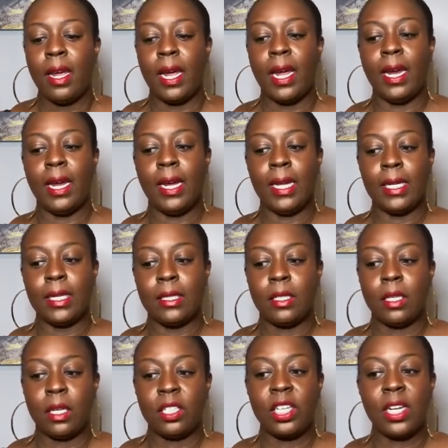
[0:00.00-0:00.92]

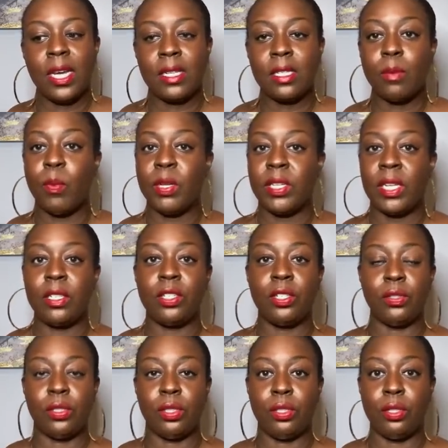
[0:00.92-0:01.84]
And she has the
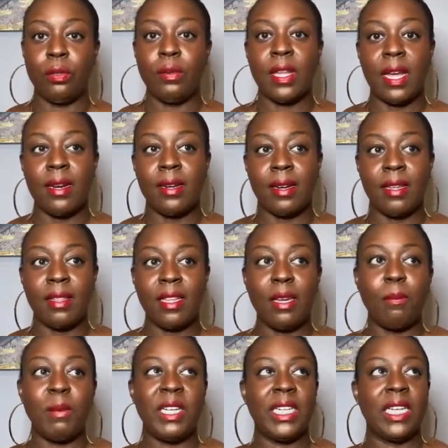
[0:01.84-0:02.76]
potential to do that. And I
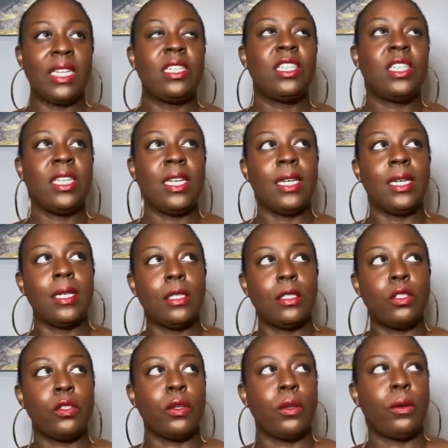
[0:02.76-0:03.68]
think because she
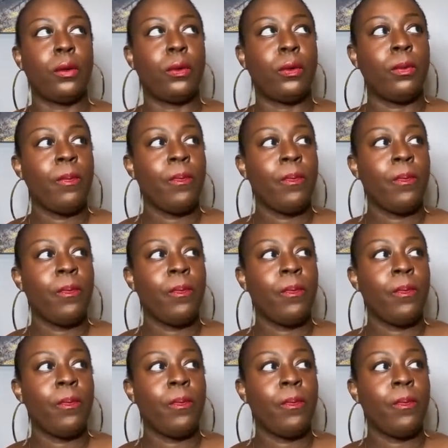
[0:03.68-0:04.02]
is so